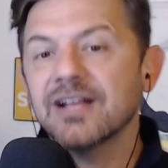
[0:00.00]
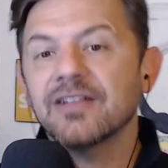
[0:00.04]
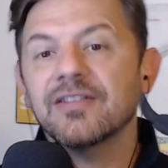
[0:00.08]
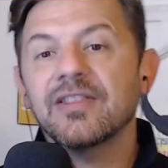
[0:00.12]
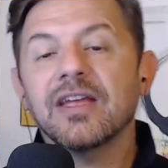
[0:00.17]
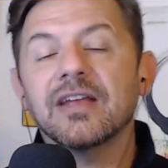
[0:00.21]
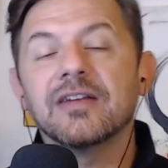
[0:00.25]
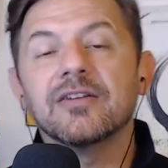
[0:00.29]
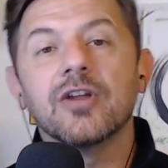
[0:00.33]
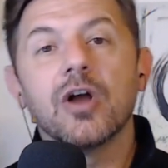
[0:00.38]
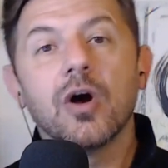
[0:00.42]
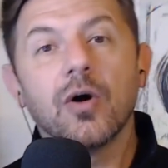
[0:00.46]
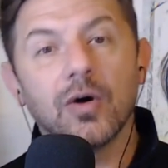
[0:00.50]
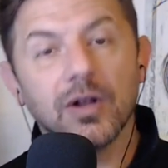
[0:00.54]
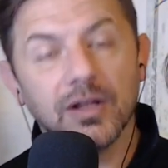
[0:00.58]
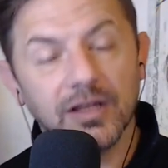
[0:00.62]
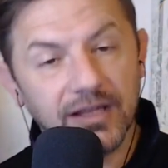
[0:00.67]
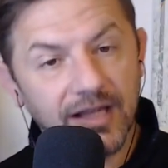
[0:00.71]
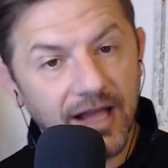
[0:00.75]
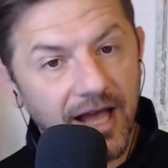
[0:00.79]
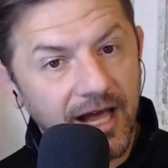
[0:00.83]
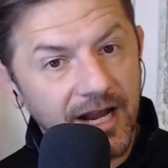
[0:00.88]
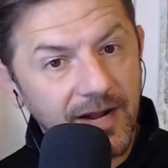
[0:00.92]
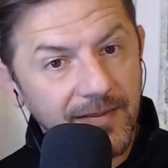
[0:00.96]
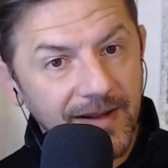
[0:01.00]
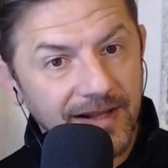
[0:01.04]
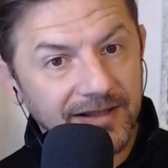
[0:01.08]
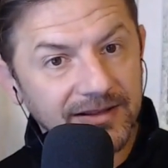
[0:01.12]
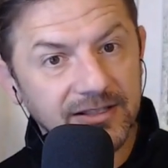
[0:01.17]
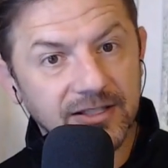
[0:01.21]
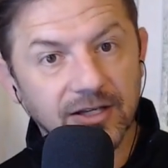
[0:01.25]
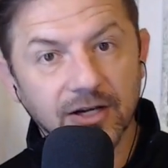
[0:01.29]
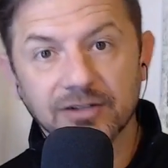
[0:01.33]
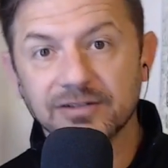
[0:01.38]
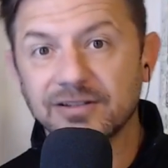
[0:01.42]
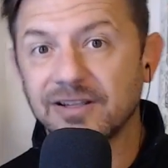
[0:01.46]
They know a lot about
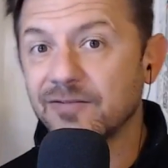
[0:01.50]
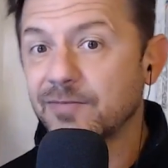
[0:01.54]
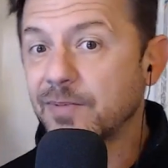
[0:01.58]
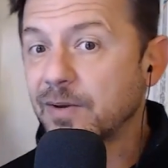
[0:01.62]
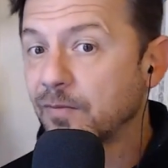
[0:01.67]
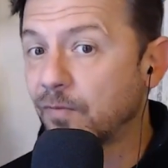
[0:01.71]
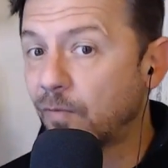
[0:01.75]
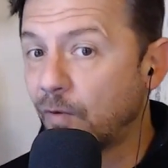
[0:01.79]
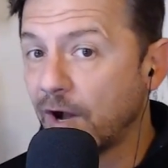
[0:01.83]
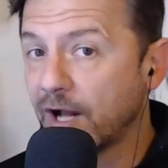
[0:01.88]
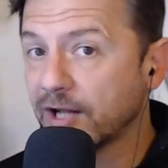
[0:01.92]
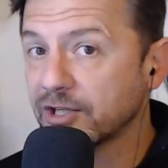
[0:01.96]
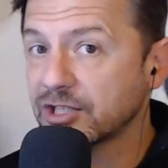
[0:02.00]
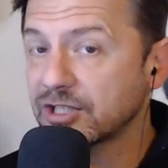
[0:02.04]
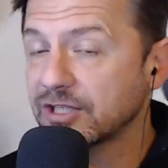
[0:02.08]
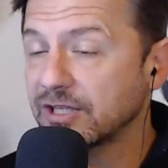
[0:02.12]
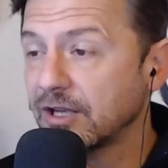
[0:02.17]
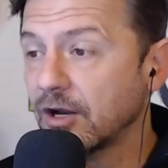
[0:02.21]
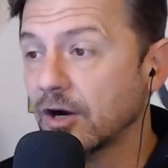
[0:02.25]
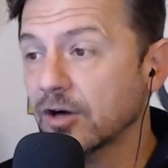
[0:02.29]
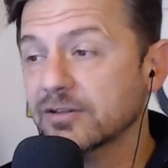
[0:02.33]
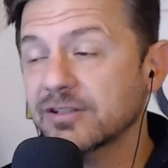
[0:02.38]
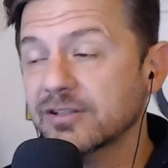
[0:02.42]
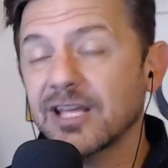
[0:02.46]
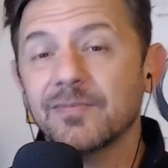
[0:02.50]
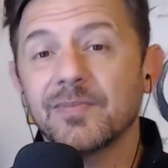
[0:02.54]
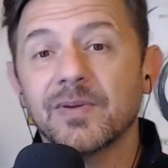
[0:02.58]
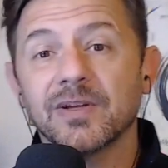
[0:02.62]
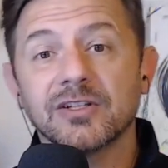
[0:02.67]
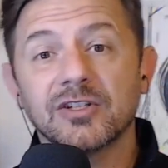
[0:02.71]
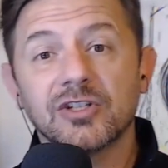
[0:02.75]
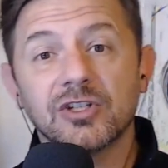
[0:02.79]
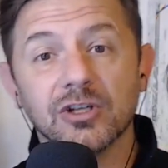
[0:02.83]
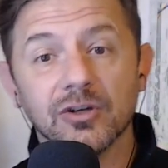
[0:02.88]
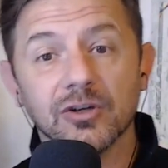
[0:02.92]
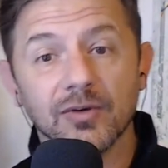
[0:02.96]
the art. They've been watching the art. They've
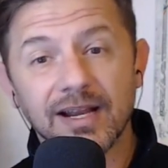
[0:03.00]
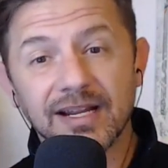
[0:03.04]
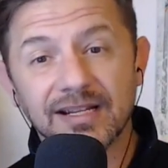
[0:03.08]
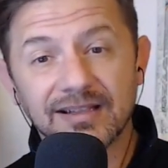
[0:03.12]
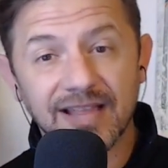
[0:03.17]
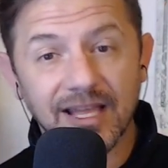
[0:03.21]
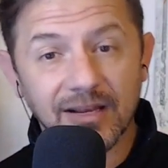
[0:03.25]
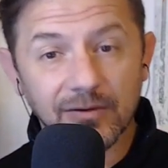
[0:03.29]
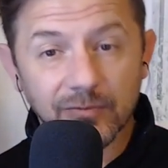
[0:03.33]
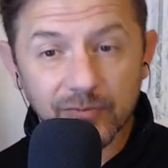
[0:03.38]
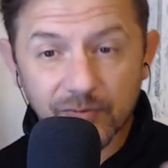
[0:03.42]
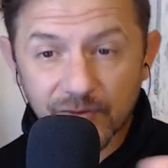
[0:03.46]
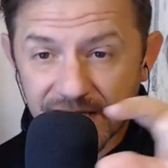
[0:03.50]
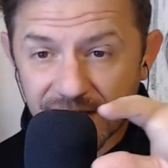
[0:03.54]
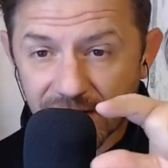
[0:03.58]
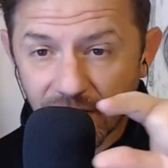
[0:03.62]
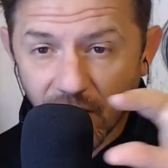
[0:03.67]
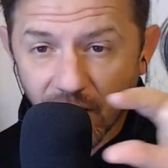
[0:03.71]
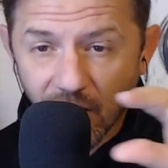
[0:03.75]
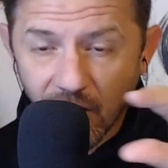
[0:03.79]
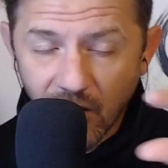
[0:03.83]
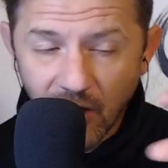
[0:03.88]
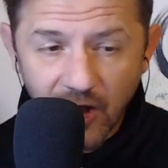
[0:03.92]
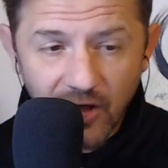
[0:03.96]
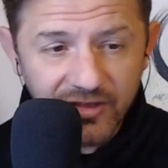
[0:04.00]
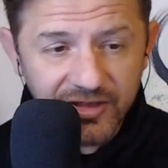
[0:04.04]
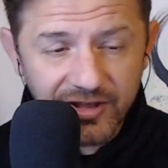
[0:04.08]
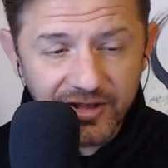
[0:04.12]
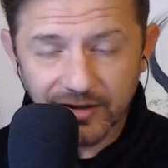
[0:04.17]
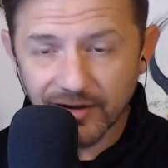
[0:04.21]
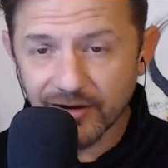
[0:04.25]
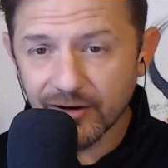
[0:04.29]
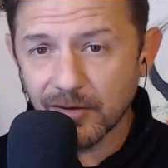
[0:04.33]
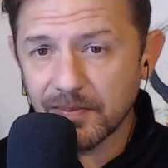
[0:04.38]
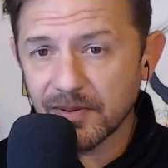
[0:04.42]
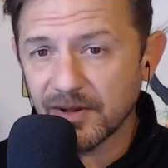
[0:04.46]
been curating. They read all the
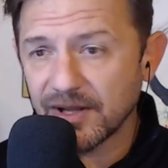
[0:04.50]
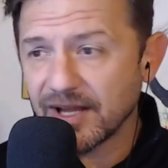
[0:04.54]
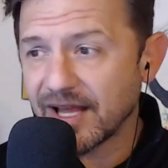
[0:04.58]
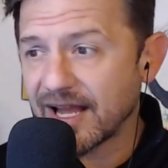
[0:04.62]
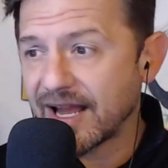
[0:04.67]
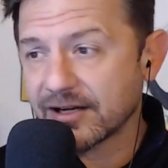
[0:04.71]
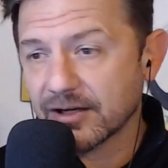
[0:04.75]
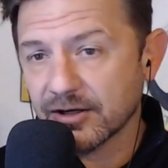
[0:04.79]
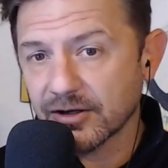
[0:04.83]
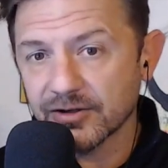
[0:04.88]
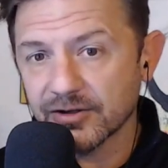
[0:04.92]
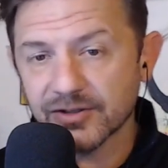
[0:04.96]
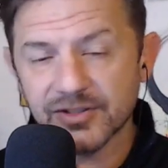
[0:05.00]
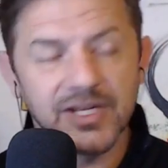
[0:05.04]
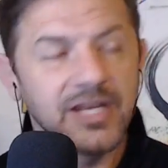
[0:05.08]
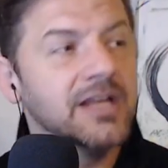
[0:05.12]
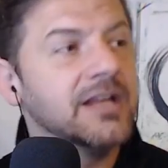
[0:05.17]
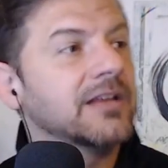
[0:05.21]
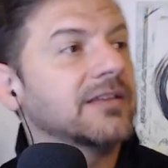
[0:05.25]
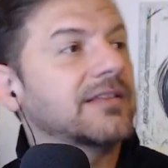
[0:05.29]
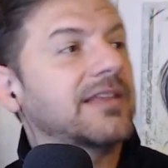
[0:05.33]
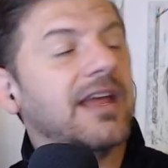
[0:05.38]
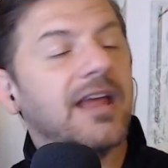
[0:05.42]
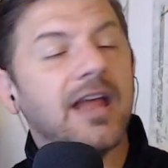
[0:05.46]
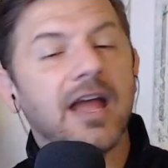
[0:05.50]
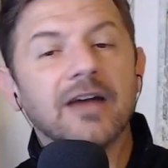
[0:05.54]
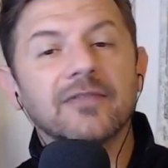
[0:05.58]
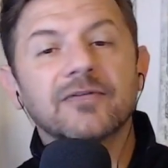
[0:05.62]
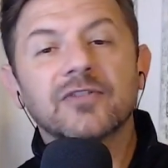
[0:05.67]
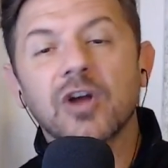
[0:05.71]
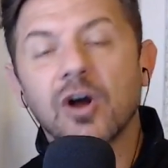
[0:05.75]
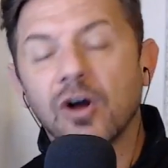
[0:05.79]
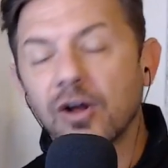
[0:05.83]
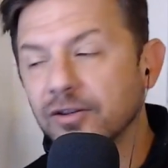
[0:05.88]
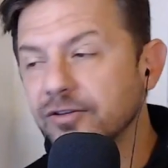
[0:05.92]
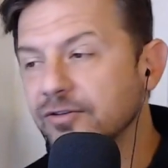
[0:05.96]
little placards they have
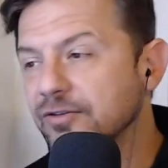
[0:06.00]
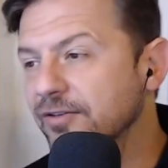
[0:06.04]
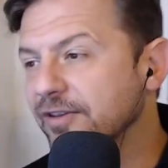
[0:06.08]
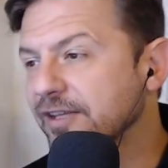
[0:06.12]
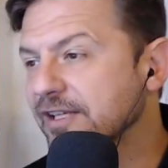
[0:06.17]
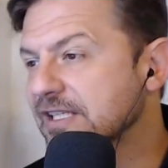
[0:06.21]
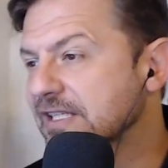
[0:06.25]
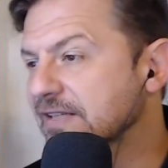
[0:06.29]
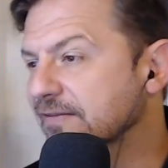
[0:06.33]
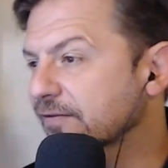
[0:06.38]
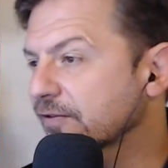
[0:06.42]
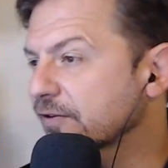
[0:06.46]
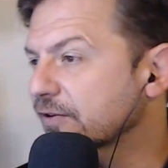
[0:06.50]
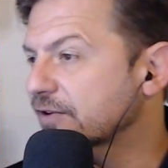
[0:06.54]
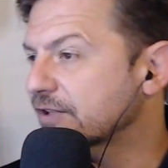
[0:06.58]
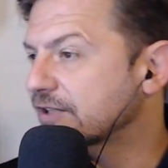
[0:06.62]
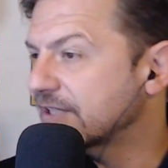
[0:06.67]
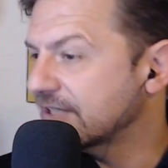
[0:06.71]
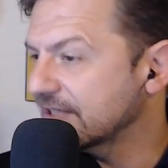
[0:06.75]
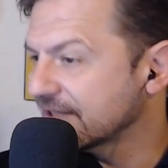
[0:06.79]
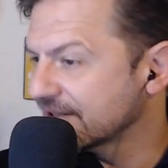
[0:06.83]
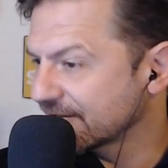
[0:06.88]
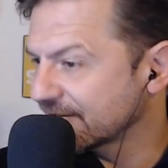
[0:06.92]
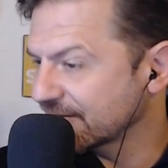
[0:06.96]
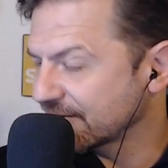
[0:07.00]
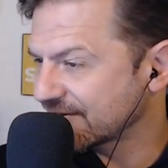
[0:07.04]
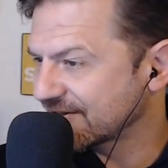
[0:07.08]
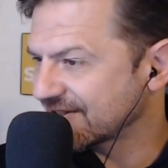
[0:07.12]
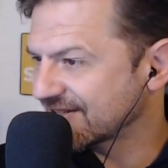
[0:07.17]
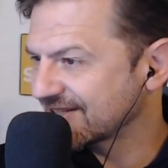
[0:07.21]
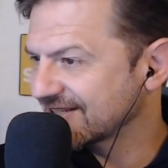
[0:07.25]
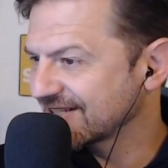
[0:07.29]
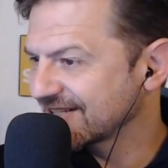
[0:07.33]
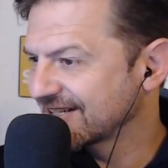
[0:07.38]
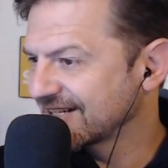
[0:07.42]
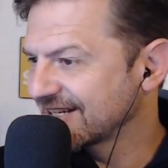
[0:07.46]
gone through this for
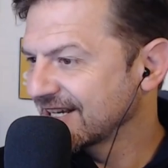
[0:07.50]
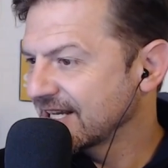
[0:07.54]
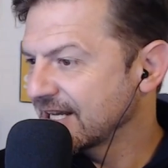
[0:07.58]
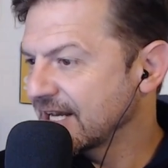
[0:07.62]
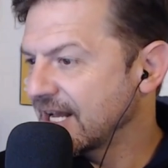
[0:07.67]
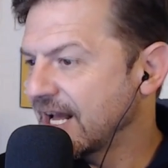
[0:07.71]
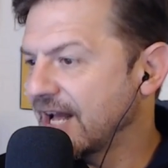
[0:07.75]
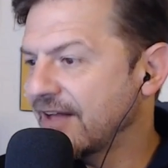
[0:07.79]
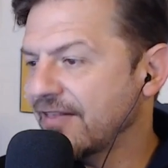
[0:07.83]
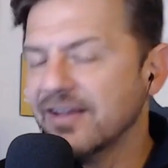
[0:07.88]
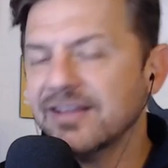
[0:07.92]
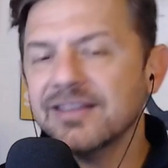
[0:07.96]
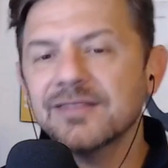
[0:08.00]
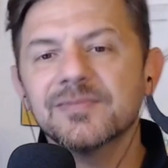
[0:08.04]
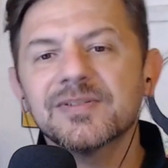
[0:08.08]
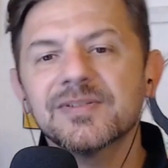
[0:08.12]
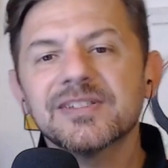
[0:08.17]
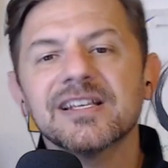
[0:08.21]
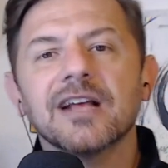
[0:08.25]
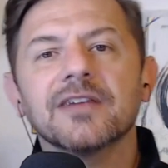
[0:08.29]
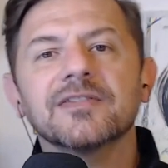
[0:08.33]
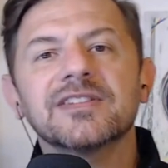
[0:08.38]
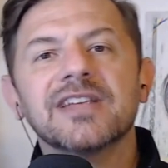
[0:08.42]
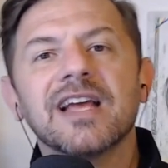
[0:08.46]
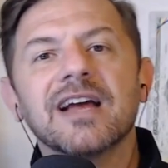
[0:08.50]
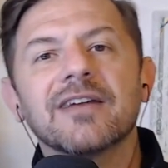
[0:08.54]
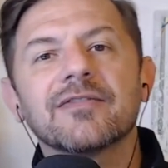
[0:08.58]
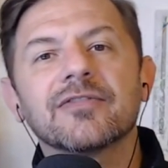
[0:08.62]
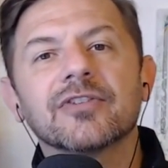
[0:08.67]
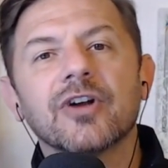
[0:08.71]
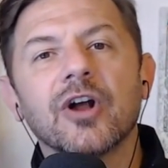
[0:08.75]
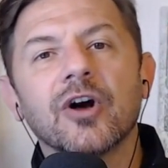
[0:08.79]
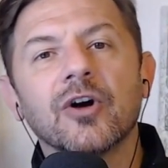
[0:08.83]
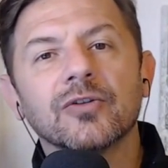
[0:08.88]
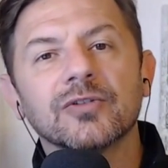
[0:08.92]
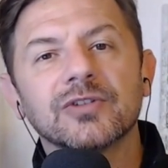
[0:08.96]
years, and they themselves have
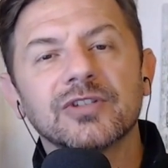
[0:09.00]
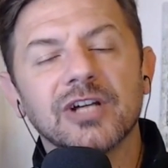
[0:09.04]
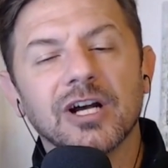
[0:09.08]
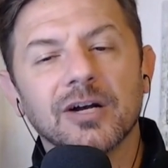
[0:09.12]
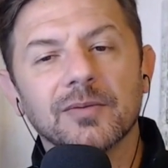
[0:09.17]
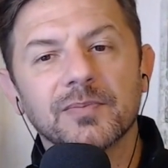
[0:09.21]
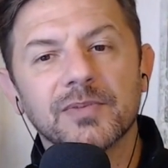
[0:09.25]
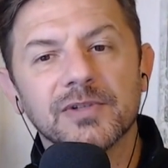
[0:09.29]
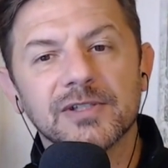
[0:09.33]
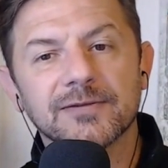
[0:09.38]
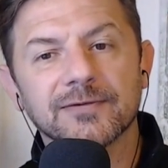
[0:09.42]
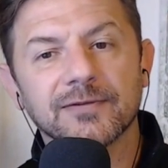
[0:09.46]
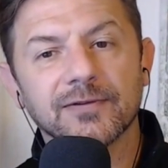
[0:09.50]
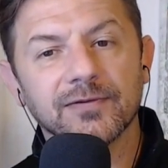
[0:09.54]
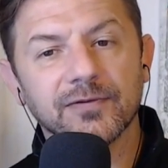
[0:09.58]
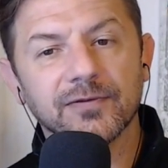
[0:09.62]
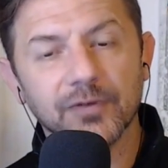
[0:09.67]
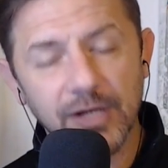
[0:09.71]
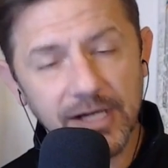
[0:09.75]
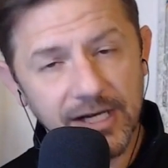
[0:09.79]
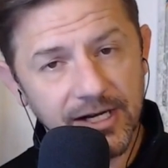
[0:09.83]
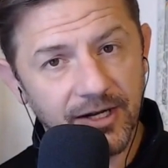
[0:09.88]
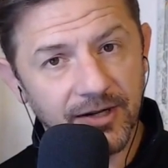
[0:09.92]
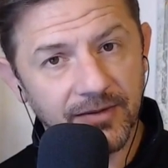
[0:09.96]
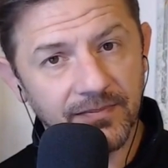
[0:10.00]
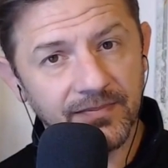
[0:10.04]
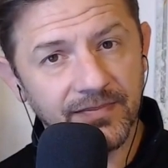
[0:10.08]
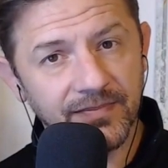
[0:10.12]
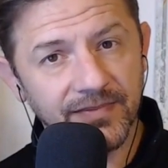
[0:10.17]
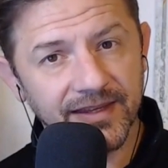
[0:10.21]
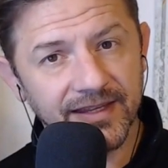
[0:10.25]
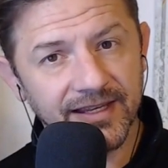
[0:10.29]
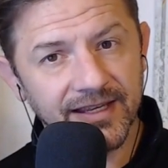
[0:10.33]
their own compass for freedom.